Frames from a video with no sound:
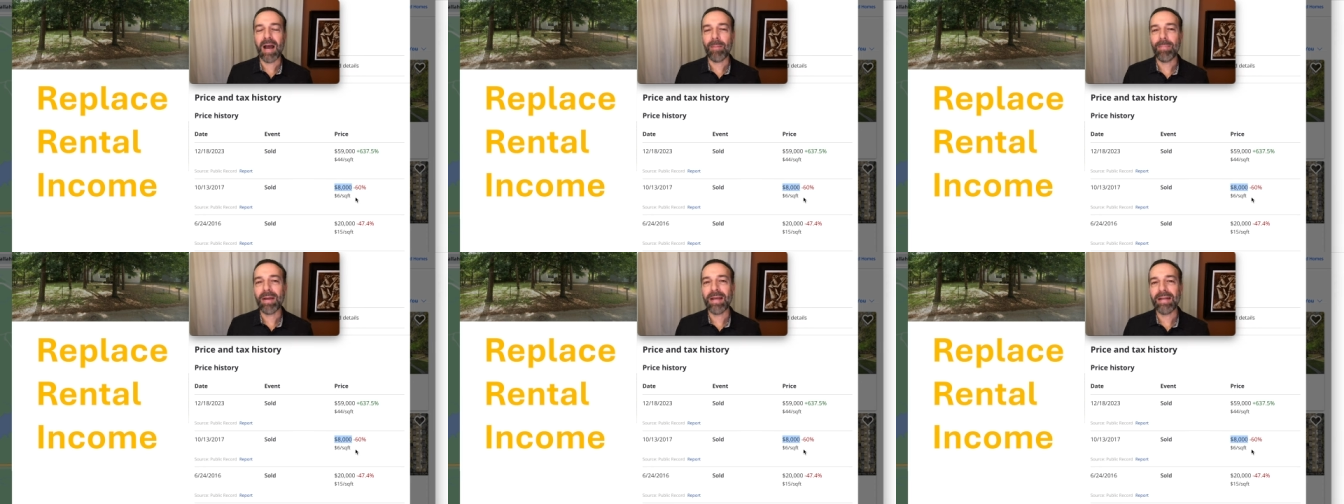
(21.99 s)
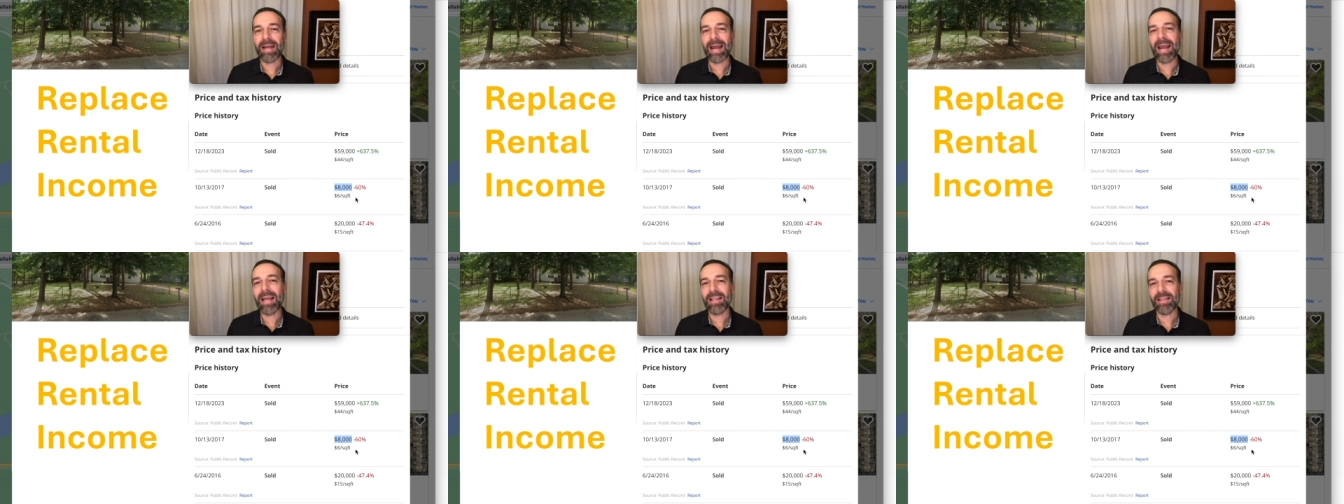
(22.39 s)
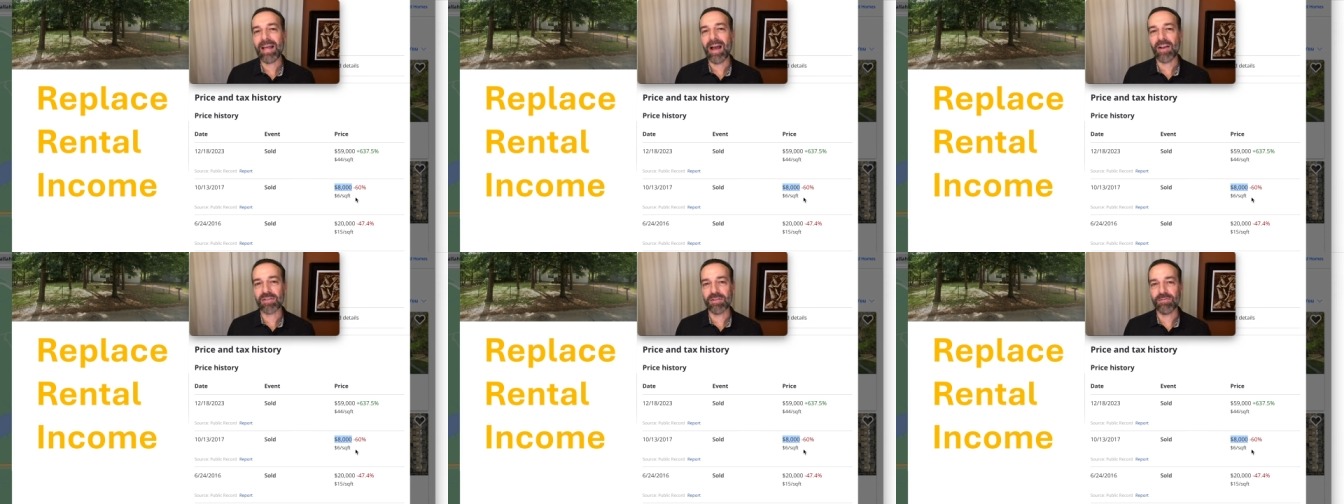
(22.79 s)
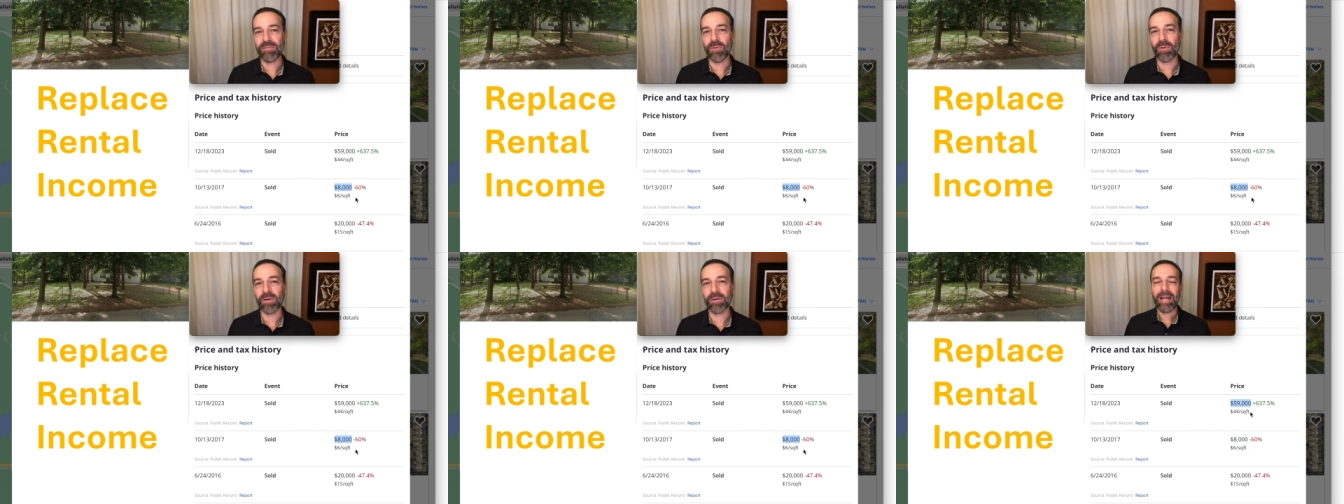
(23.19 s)
I paid $8,000
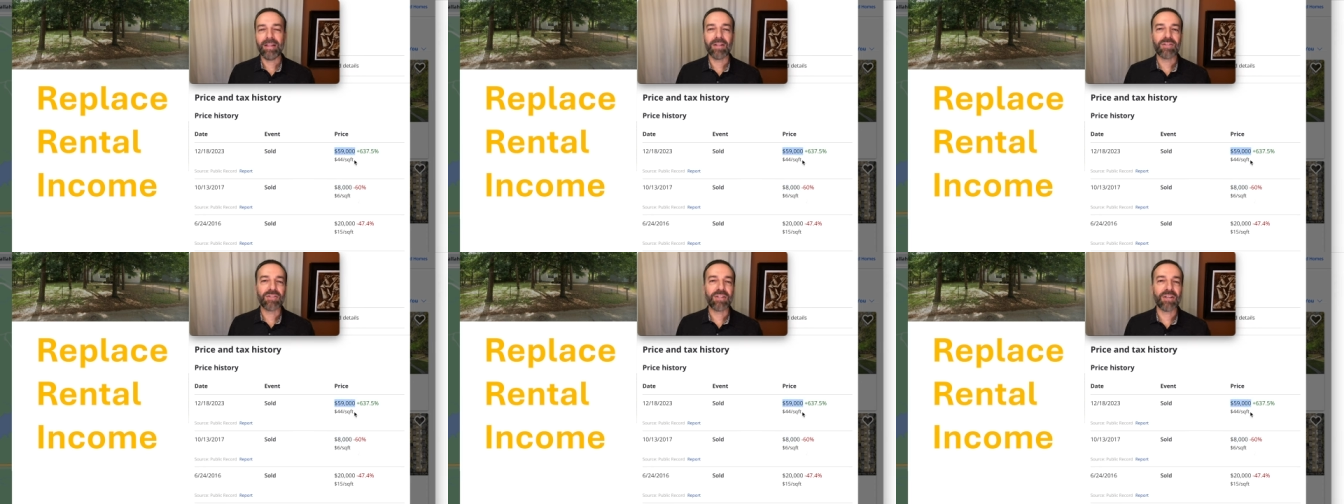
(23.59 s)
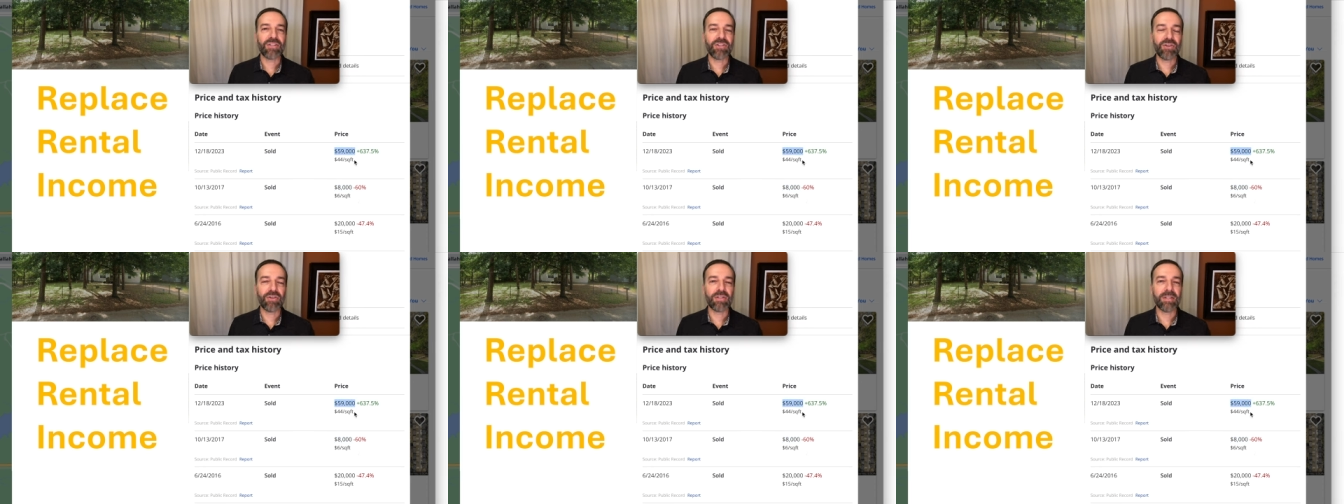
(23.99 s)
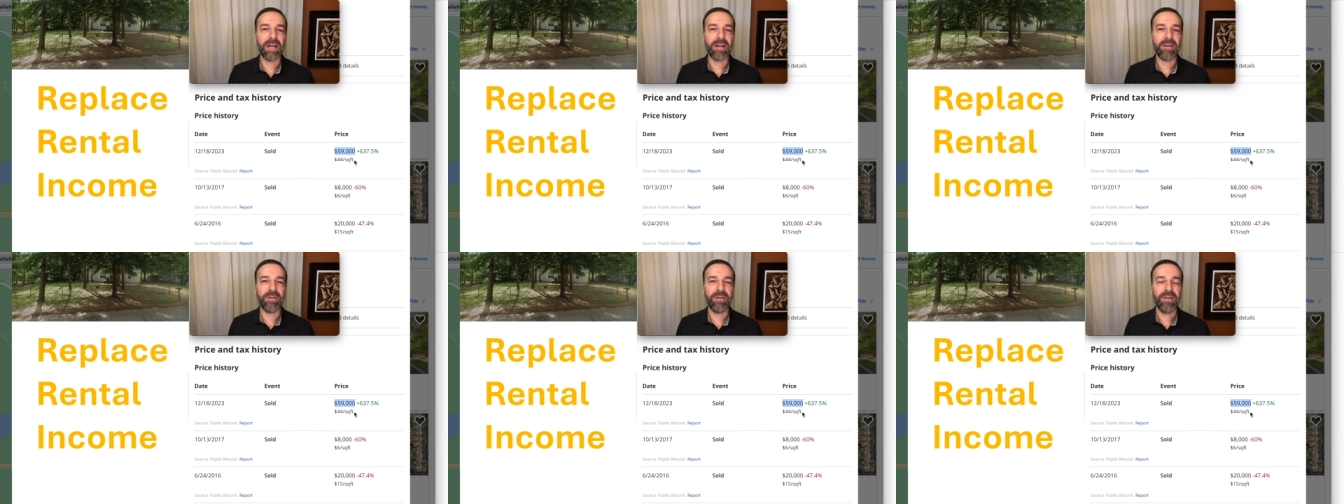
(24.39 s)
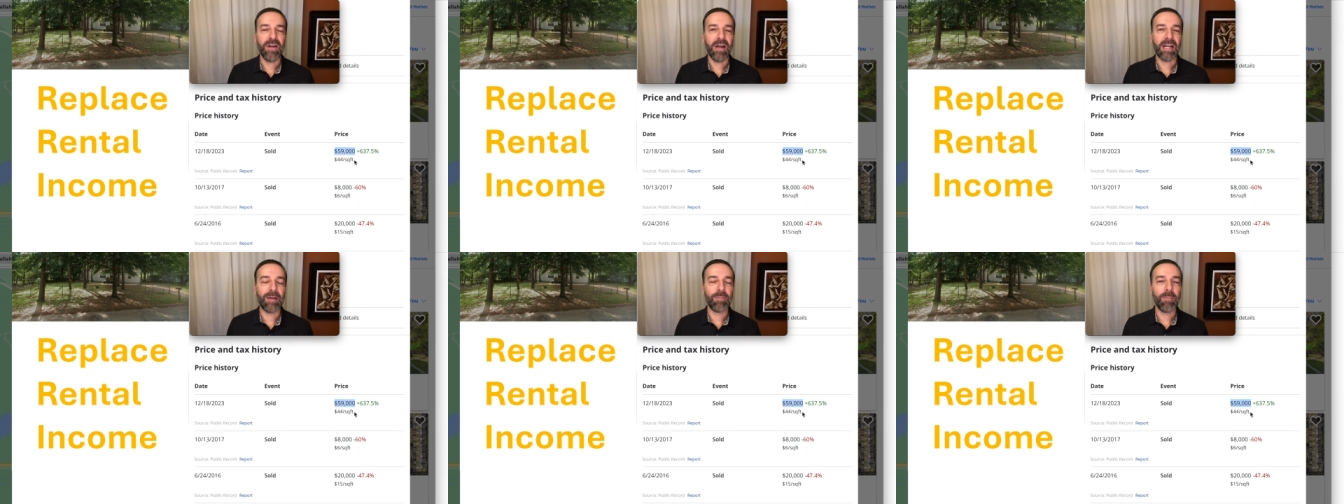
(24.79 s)
for it, and then 6 years later,
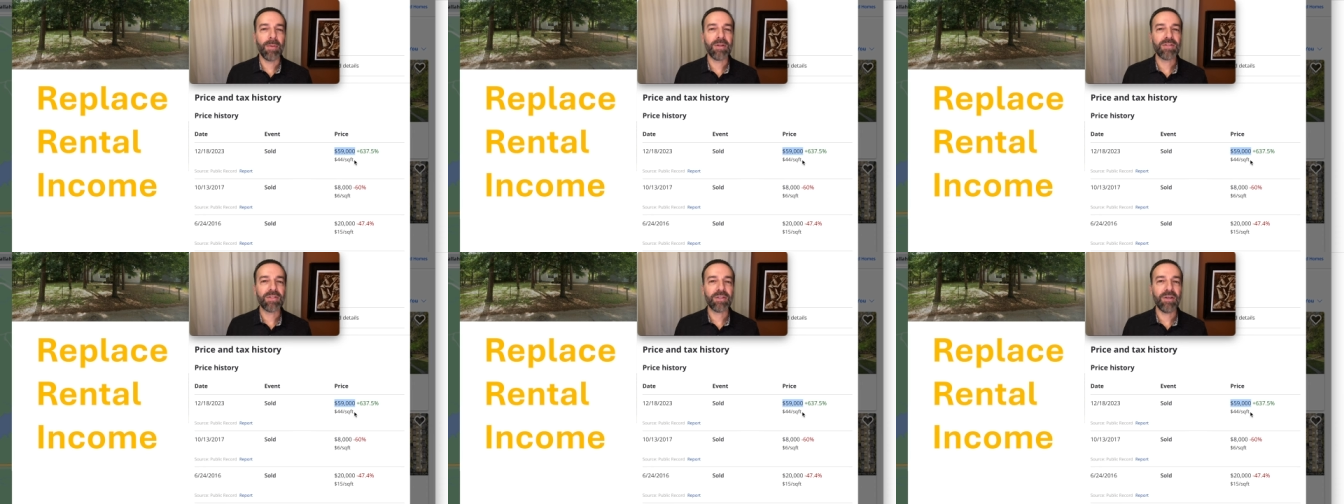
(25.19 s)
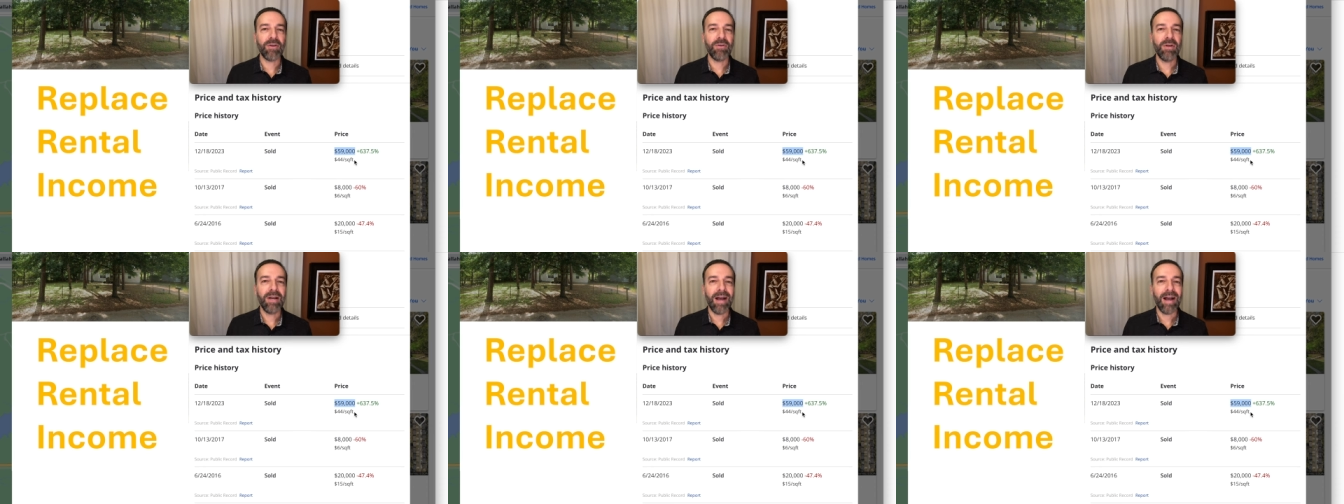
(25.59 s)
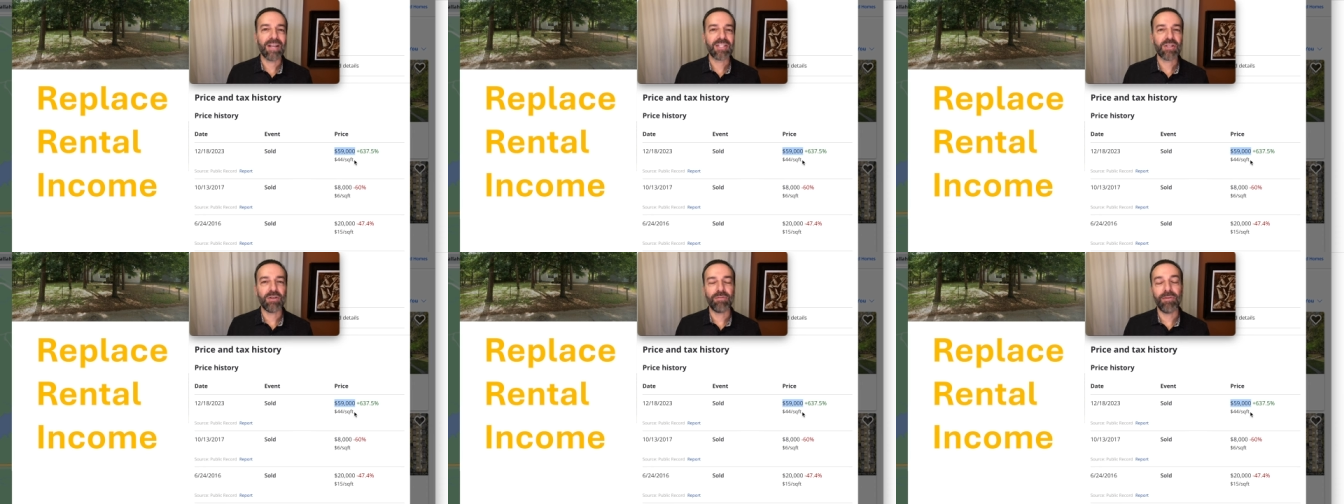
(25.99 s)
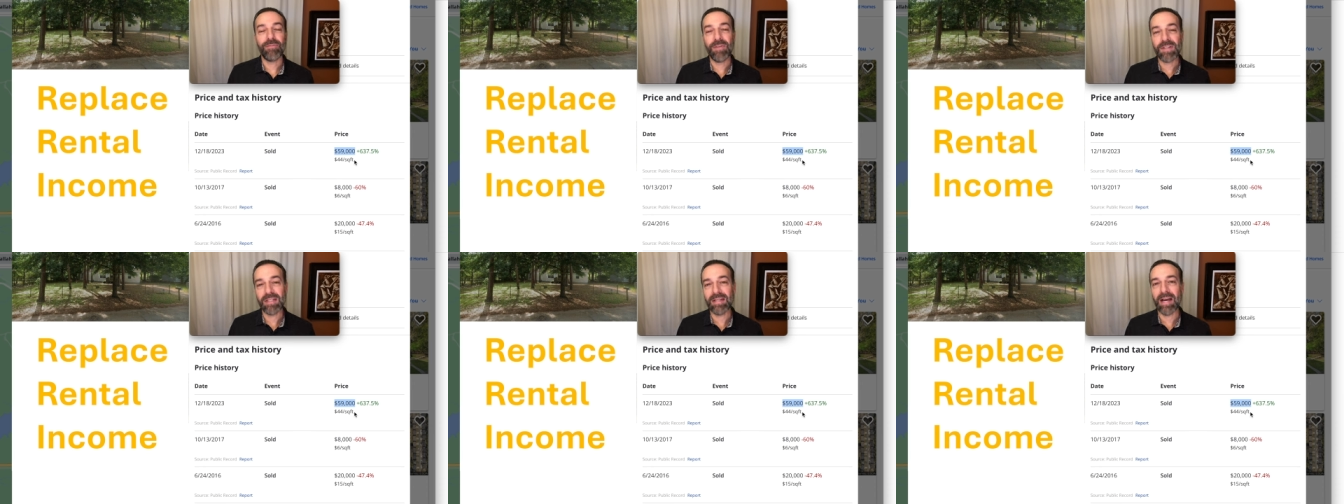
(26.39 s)
a couple months ago, I sold it for
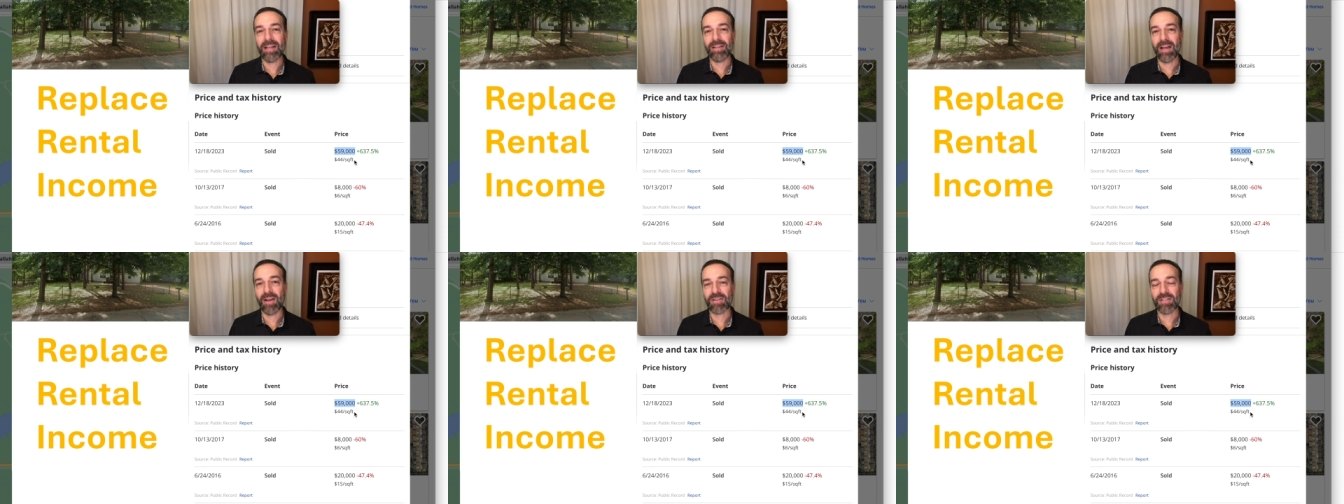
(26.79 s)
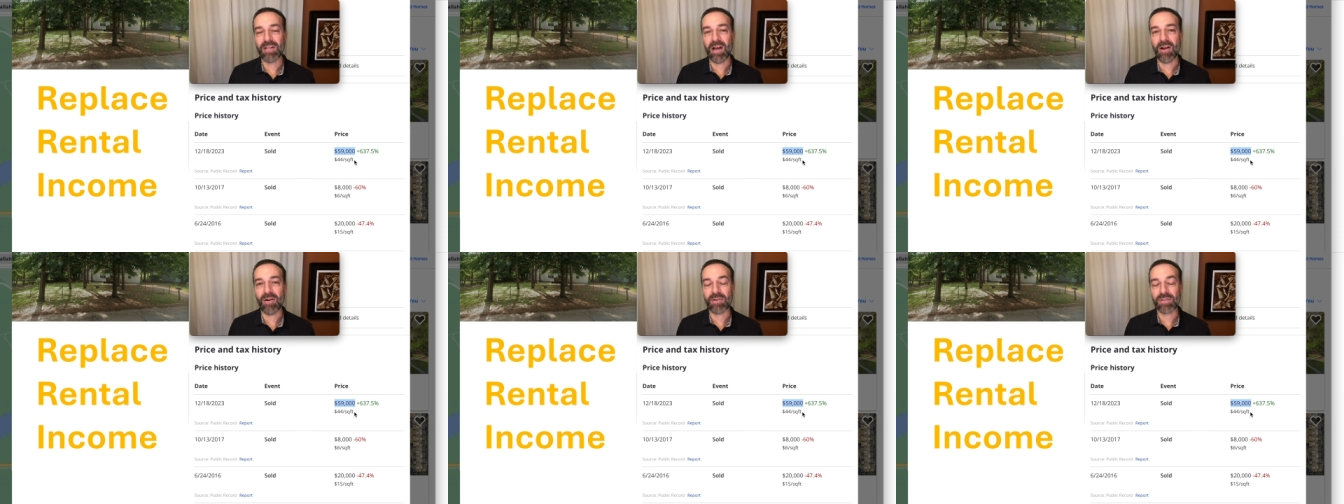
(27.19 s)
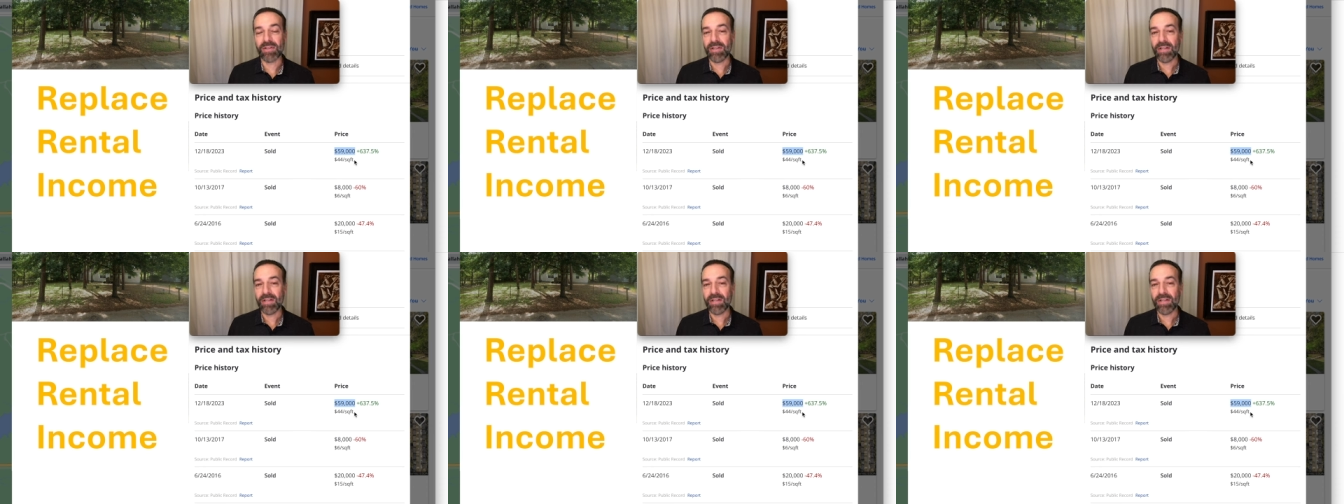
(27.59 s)
$59,000.